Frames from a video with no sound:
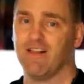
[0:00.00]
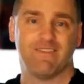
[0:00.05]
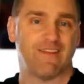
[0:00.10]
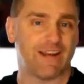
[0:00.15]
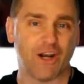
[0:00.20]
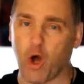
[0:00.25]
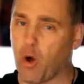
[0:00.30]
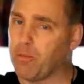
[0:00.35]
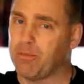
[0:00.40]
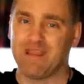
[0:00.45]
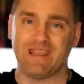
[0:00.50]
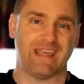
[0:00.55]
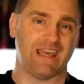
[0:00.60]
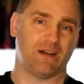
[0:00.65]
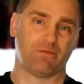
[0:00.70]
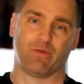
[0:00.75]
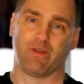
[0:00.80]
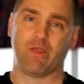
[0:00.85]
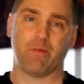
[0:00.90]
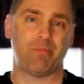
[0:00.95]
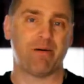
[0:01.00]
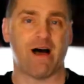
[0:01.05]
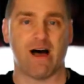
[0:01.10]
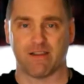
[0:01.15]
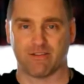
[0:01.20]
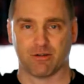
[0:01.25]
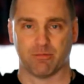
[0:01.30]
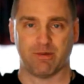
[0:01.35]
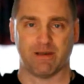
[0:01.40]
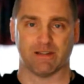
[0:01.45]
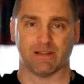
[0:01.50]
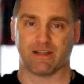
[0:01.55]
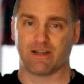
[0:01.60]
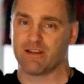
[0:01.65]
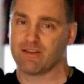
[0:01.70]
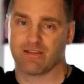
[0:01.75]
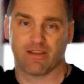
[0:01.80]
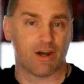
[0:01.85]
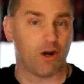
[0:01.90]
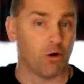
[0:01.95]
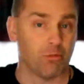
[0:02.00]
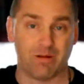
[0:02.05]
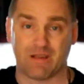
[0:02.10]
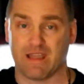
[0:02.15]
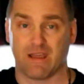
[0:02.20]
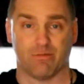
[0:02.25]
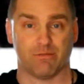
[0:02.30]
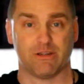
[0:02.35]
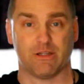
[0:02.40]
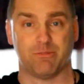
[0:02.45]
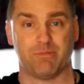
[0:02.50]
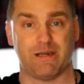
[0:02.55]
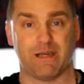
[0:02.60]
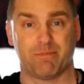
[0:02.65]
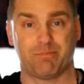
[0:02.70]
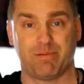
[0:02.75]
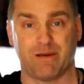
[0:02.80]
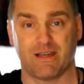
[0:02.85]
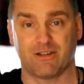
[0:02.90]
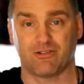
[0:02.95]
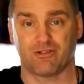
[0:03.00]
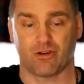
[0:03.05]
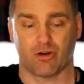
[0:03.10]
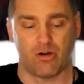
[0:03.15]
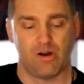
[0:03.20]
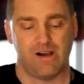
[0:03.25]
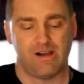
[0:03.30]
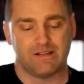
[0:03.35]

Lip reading: They don't begin with the possibilities. They don't begin with the big picture.